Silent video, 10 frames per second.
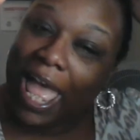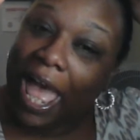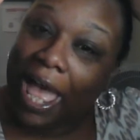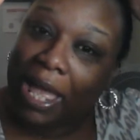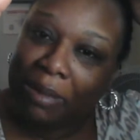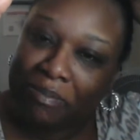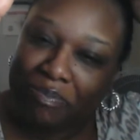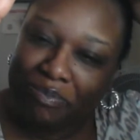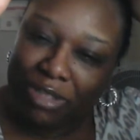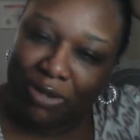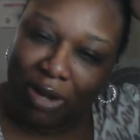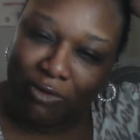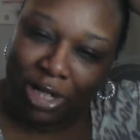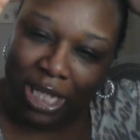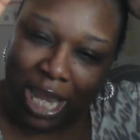So I
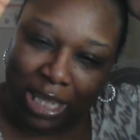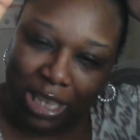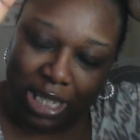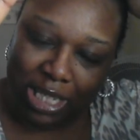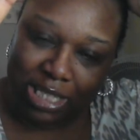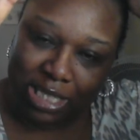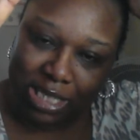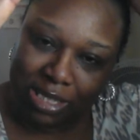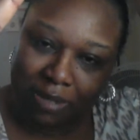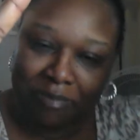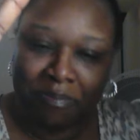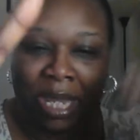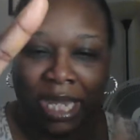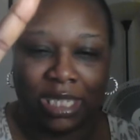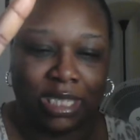really like this
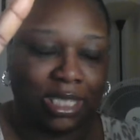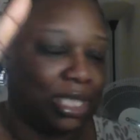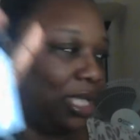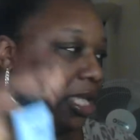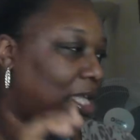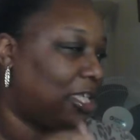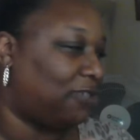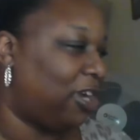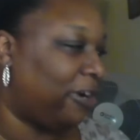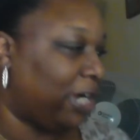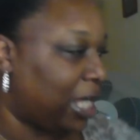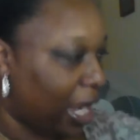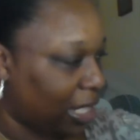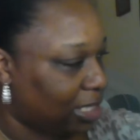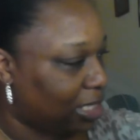base. It's very
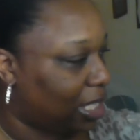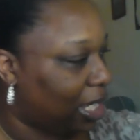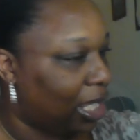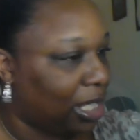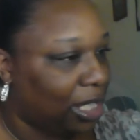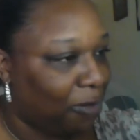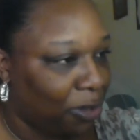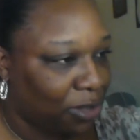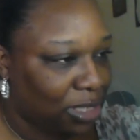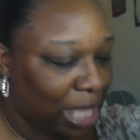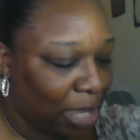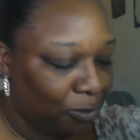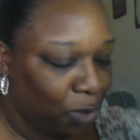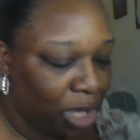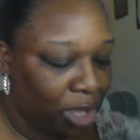nice, and it works out
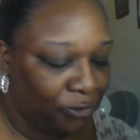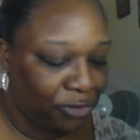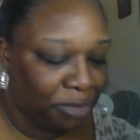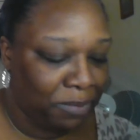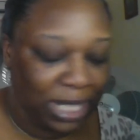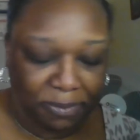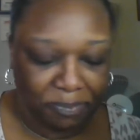well for me.